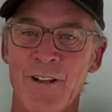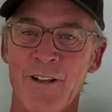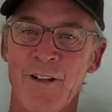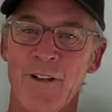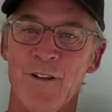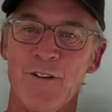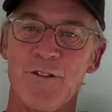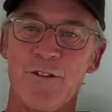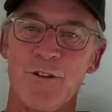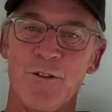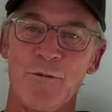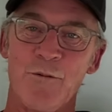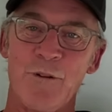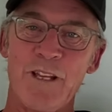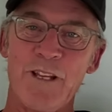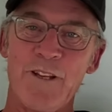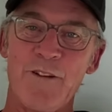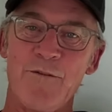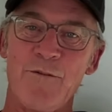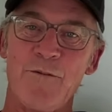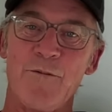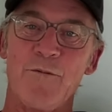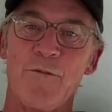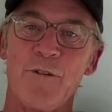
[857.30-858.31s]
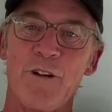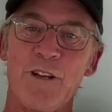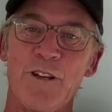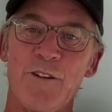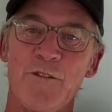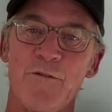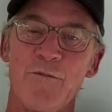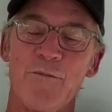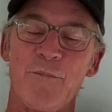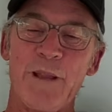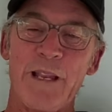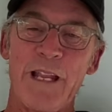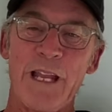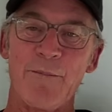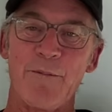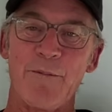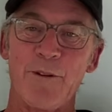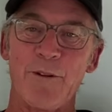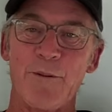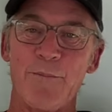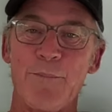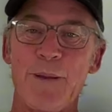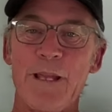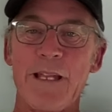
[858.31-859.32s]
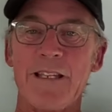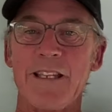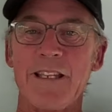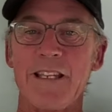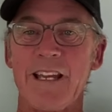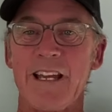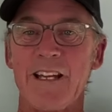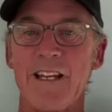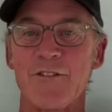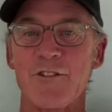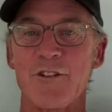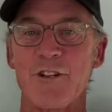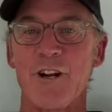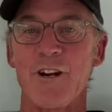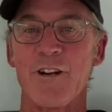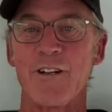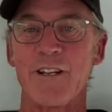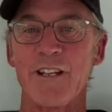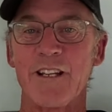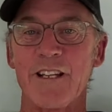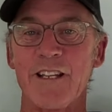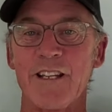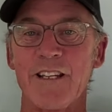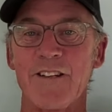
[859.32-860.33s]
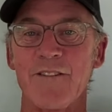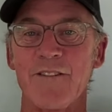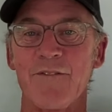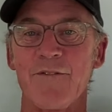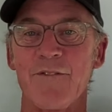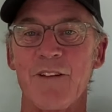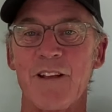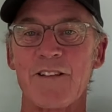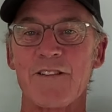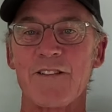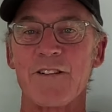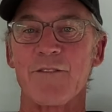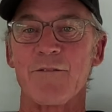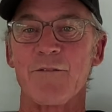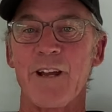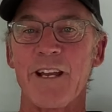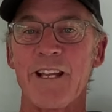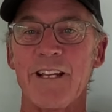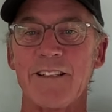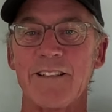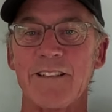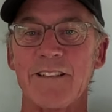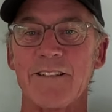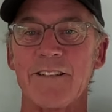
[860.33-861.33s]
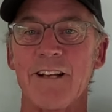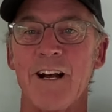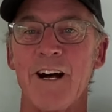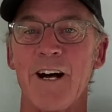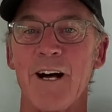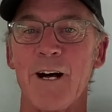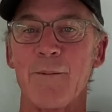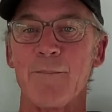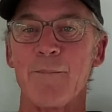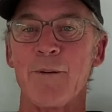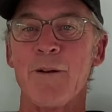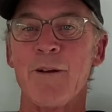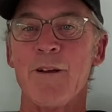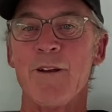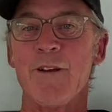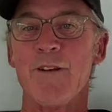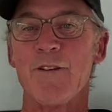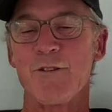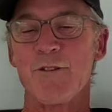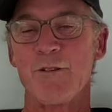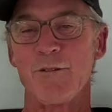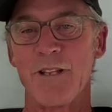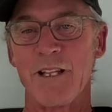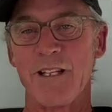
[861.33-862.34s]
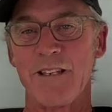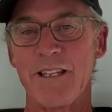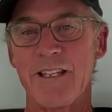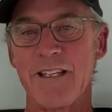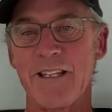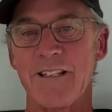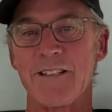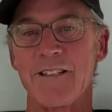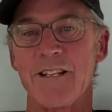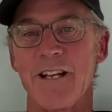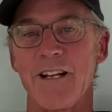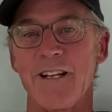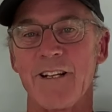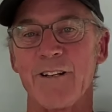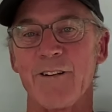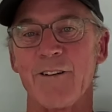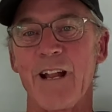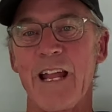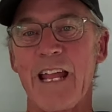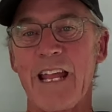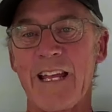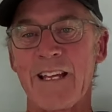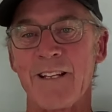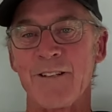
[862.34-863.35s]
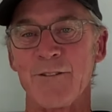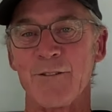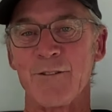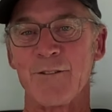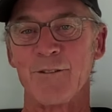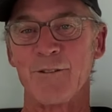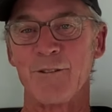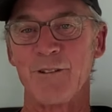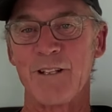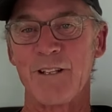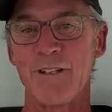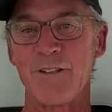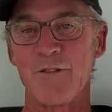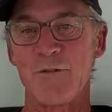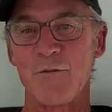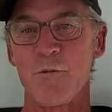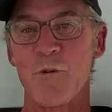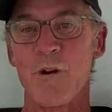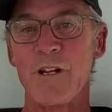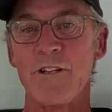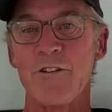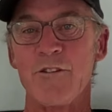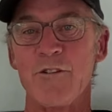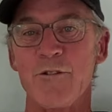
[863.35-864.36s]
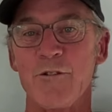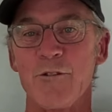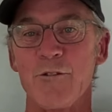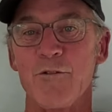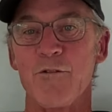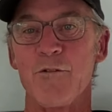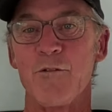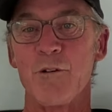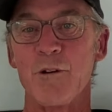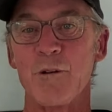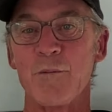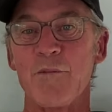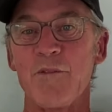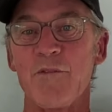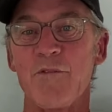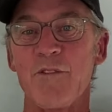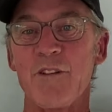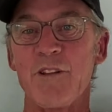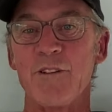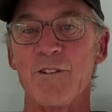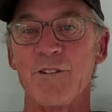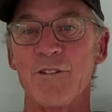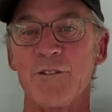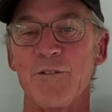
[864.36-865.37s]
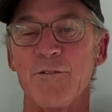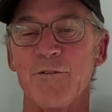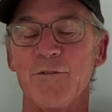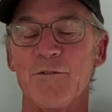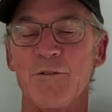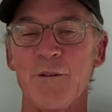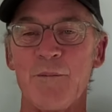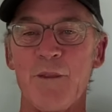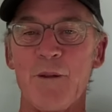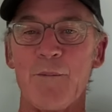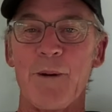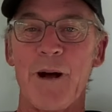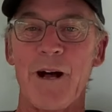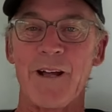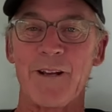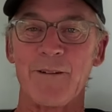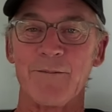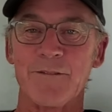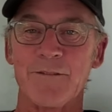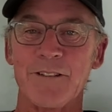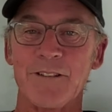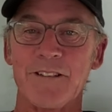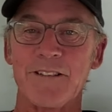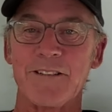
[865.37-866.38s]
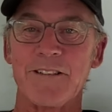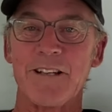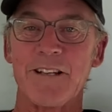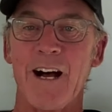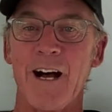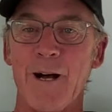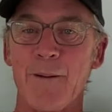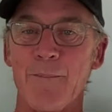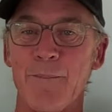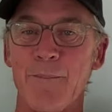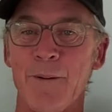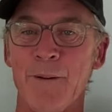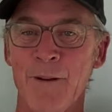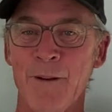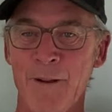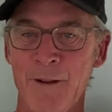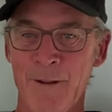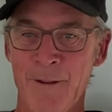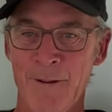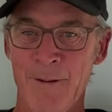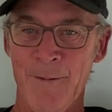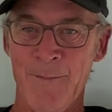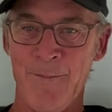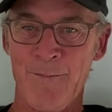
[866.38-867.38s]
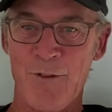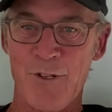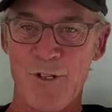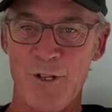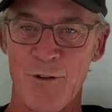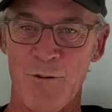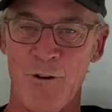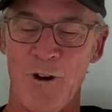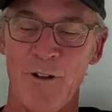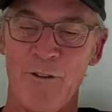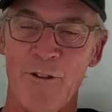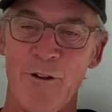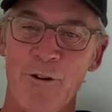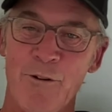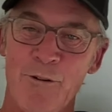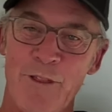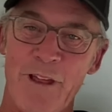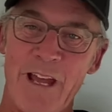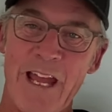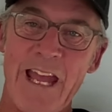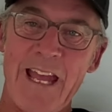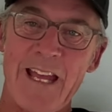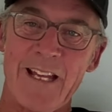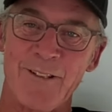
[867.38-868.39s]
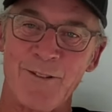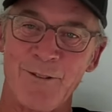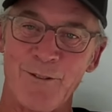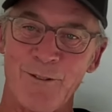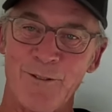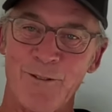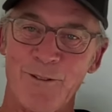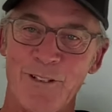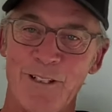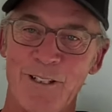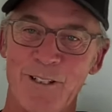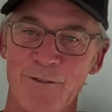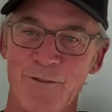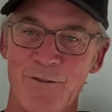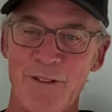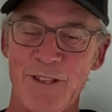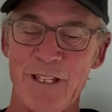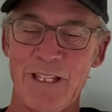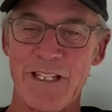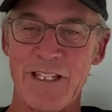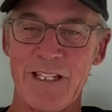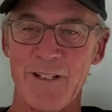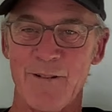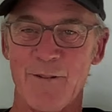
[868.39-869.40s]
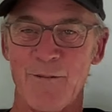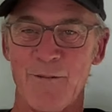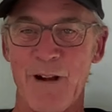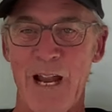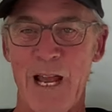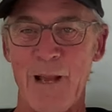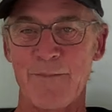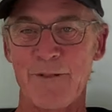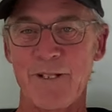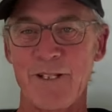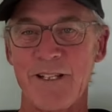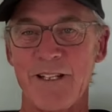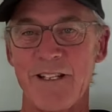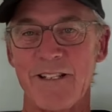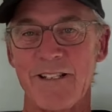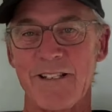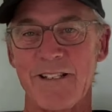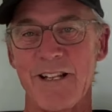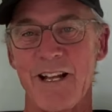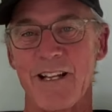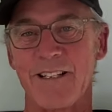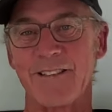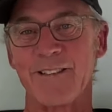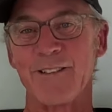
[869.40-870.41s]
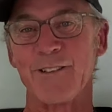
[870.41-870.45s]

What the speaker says: So we have been able to pin the edge guard in and fix it right at the top, so that the entire handle is one uniform feel from the bottom to the top. So although the handle of the Rhapsody is not the